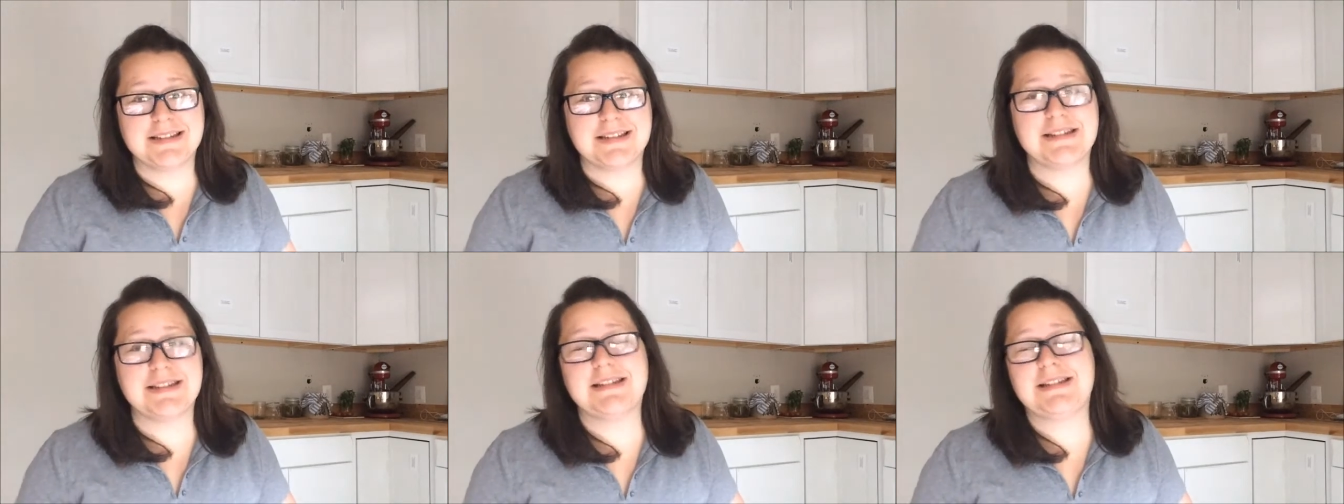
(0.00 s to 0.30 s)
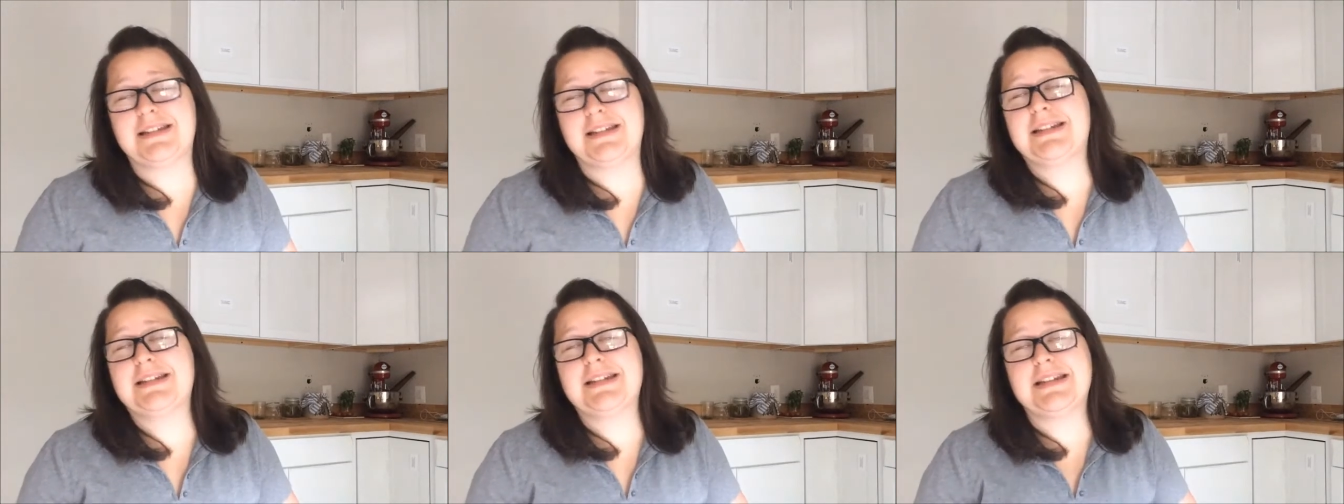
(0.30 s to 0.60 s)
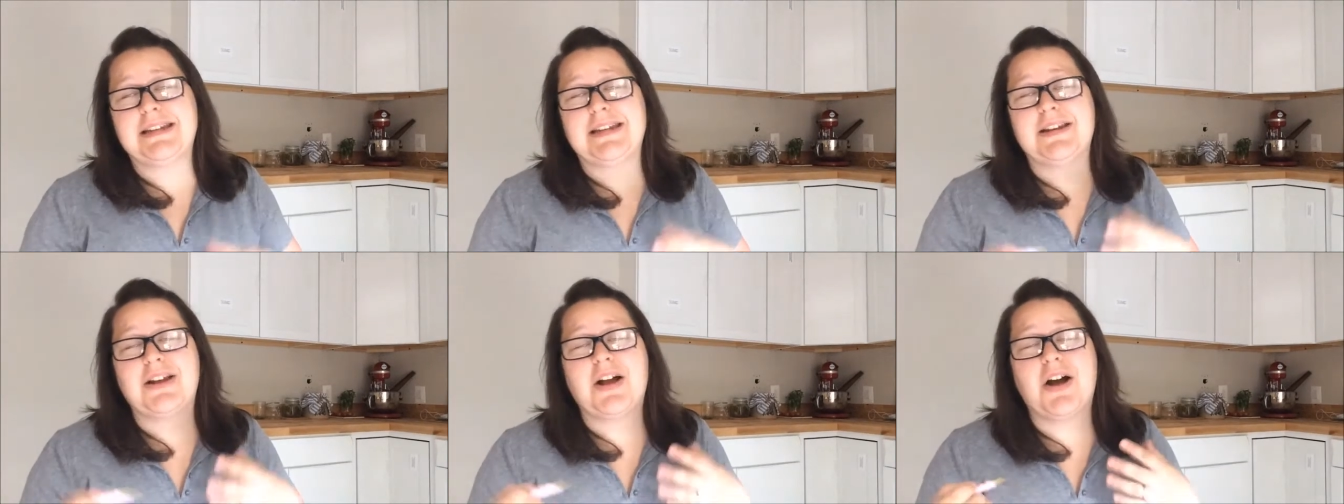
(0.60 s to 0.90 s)

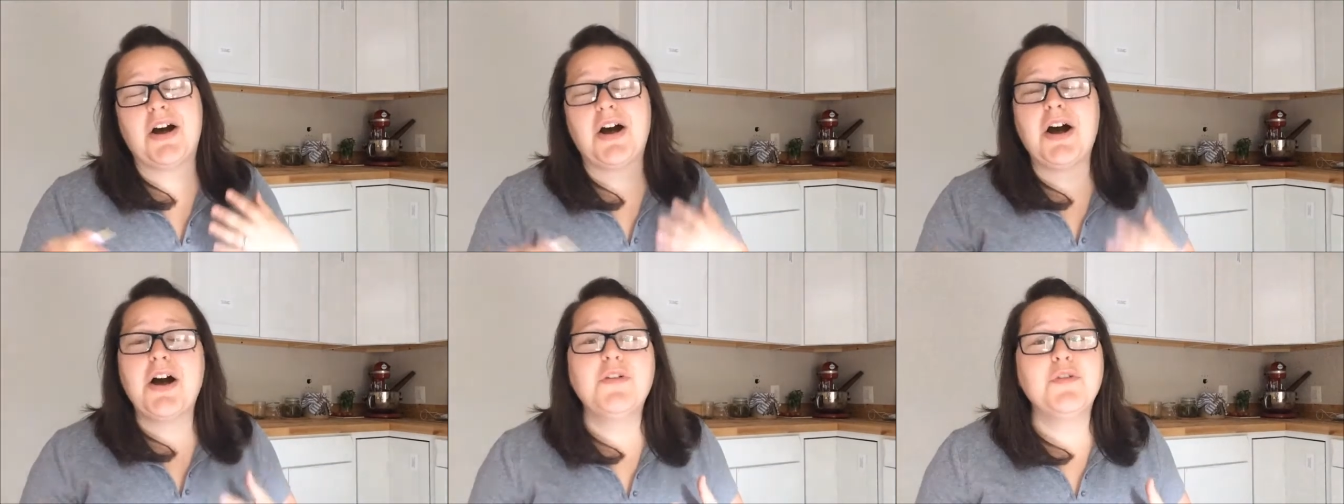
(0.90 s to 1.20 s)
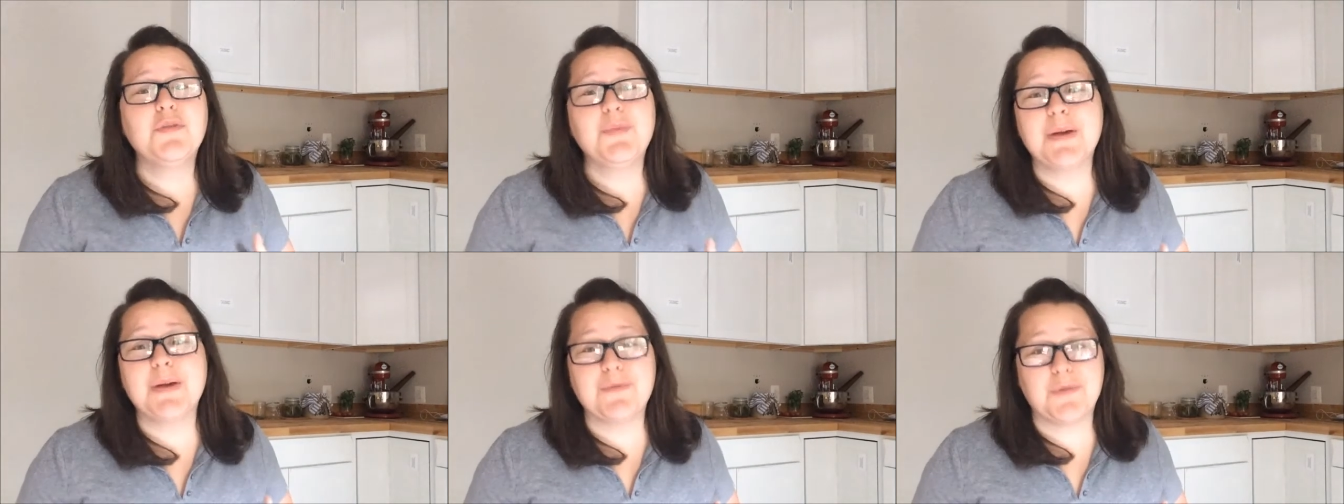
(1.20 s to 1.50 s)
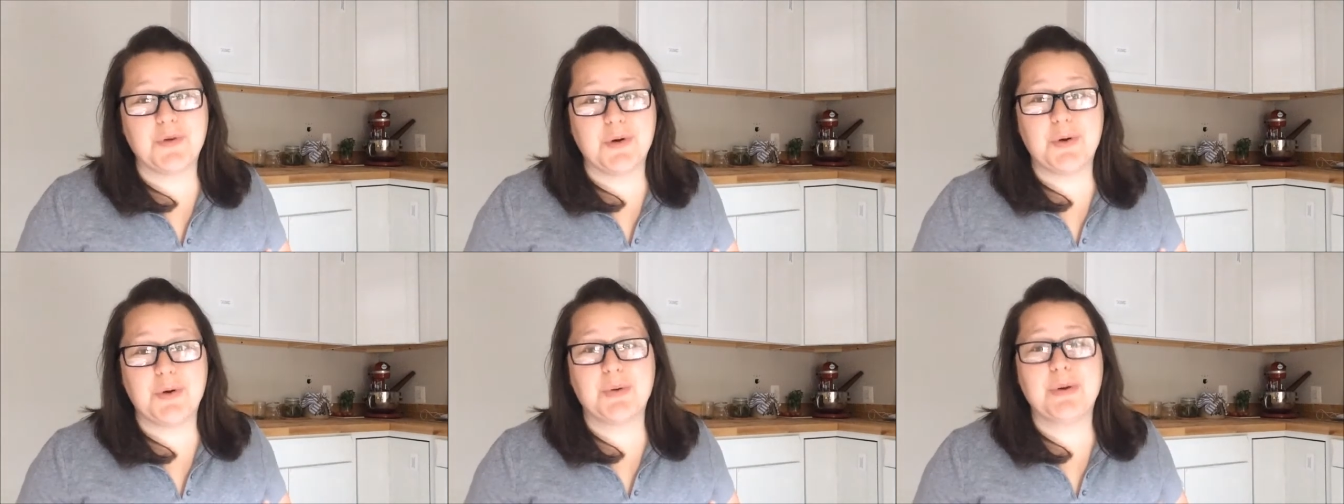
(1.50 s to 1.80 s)
deleted it off of my
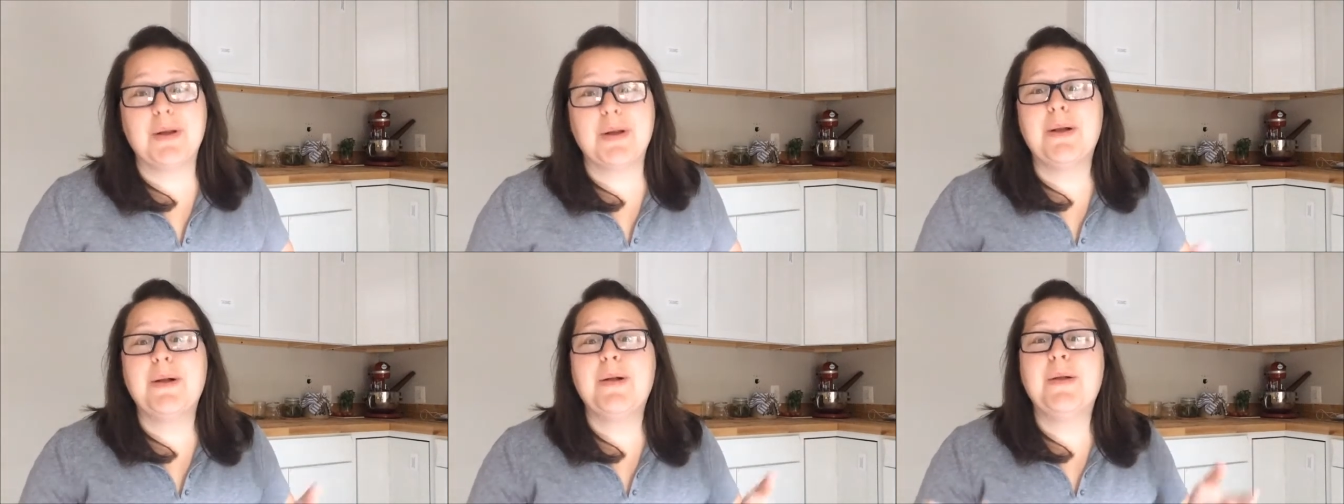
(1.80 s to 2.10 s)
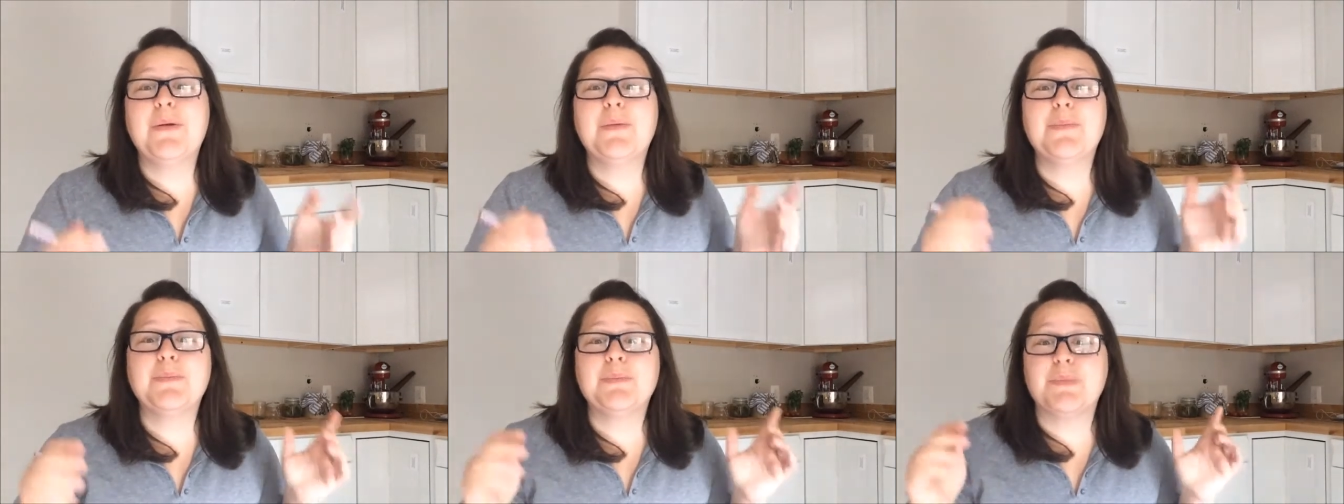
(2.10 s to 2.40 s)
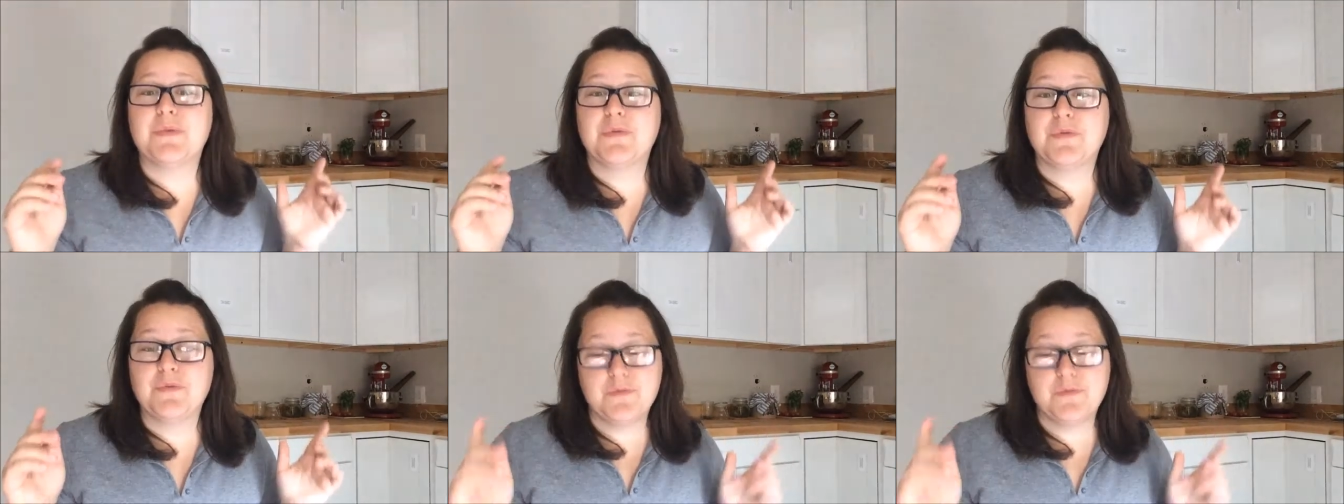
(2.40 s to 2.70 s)
phone
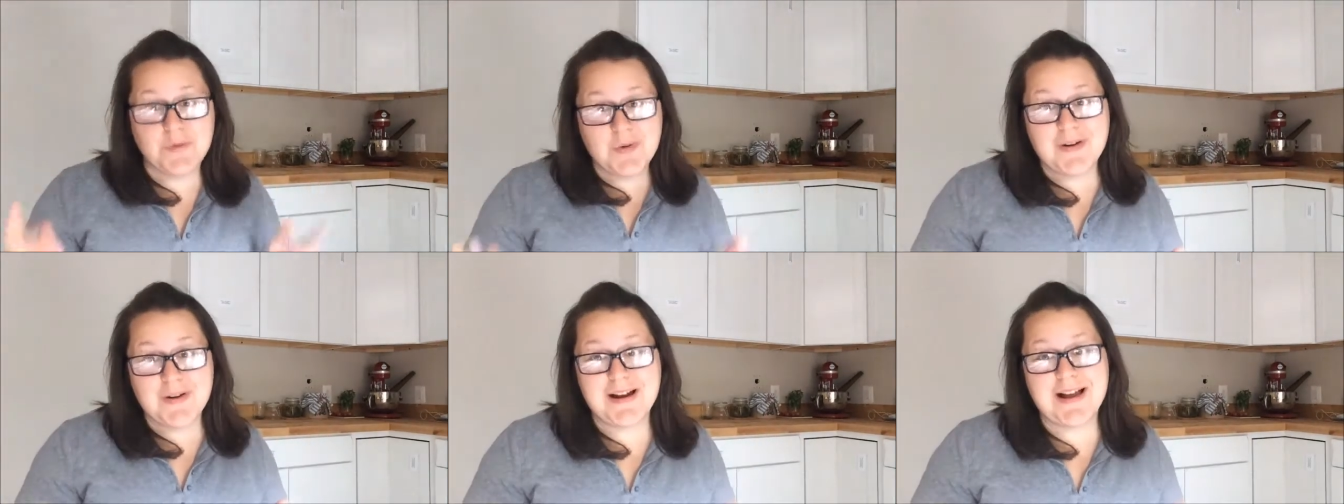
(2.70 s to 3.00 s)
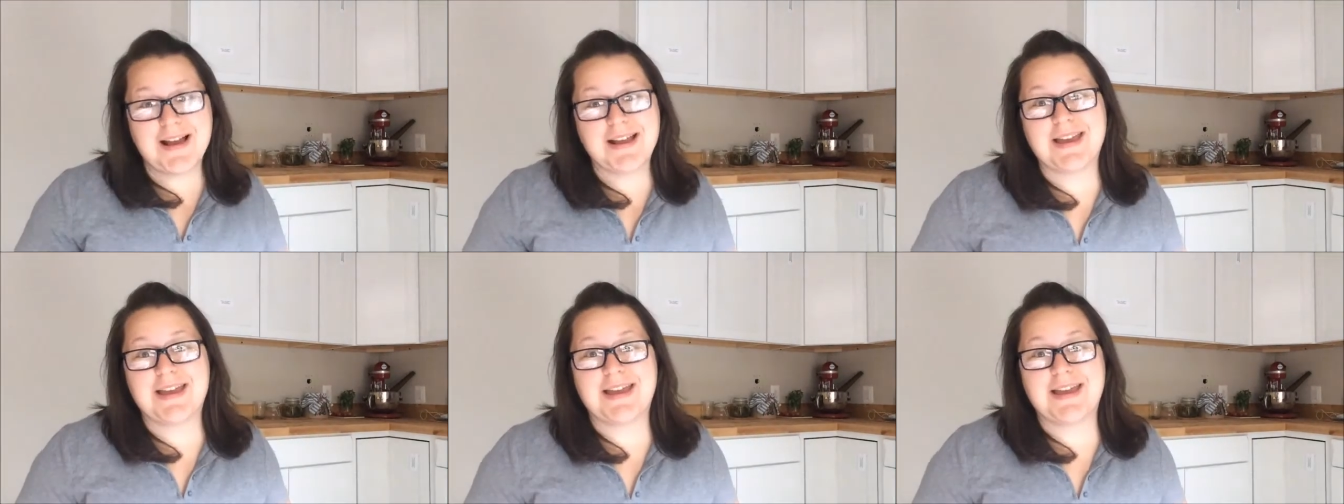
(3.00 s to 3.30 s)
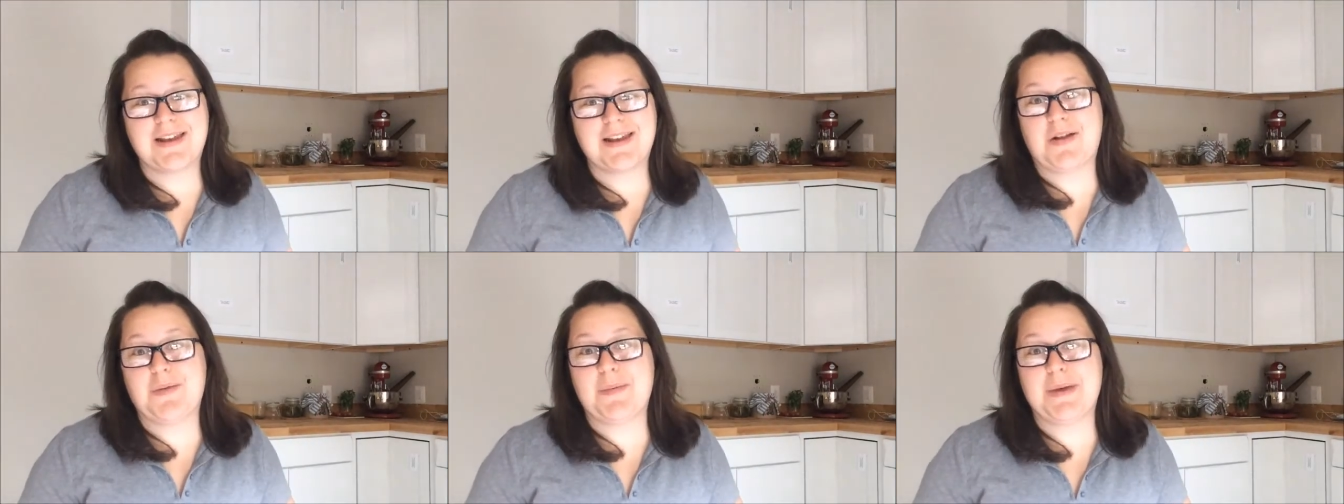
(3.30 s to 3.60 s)
before I could
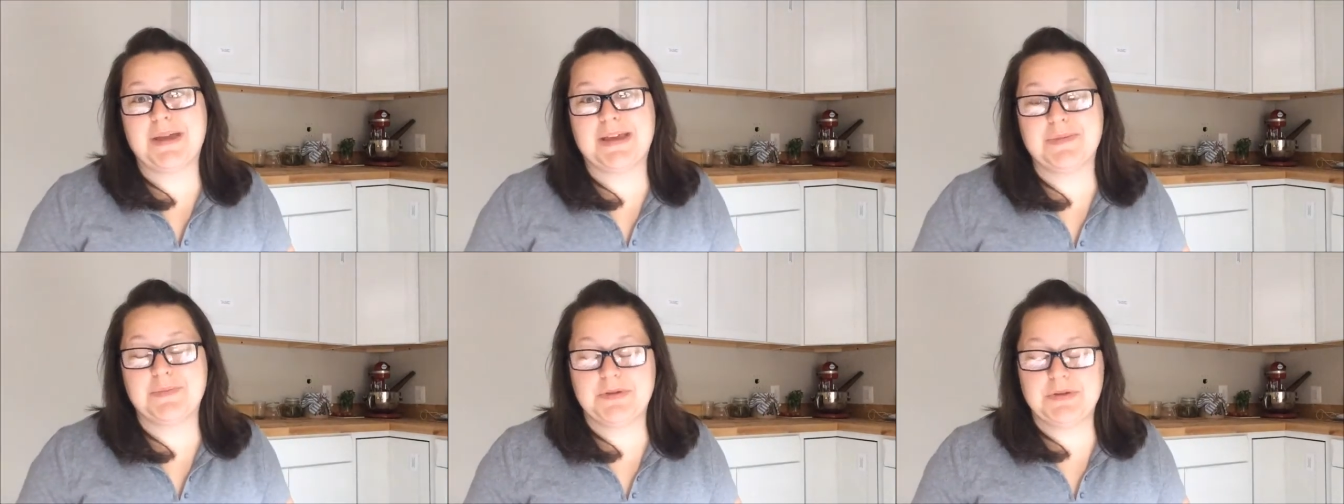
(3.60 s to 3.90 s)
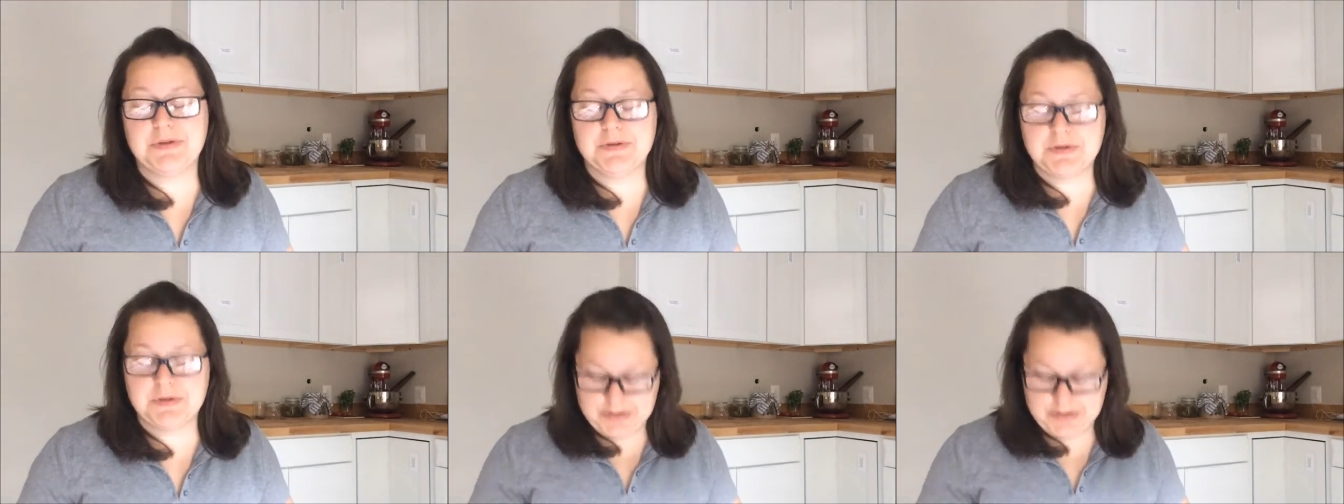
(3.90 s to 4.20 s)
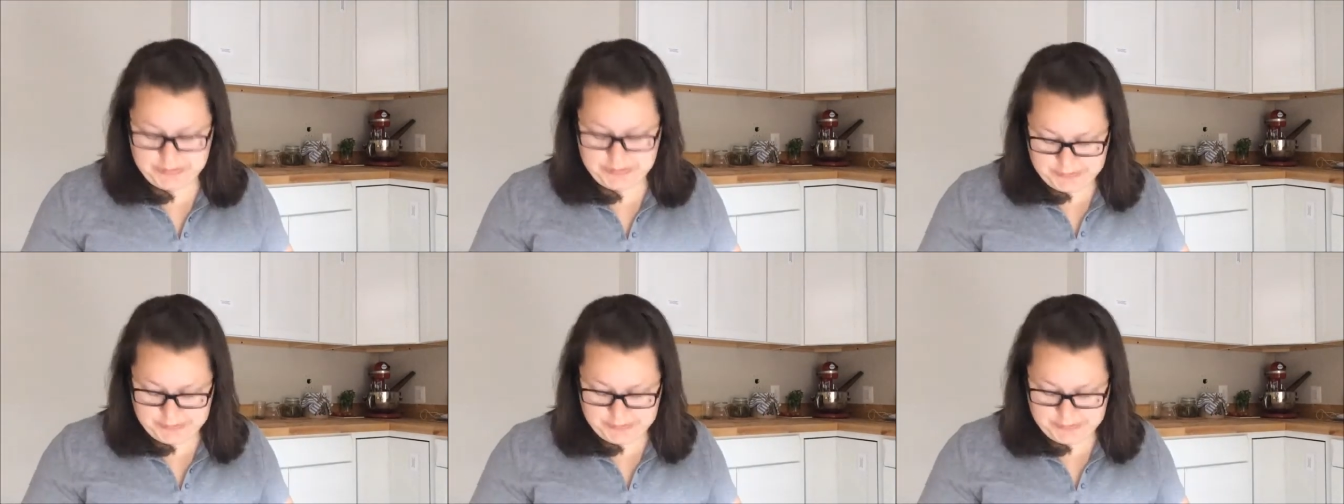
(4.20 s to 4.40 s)
get it on my computer.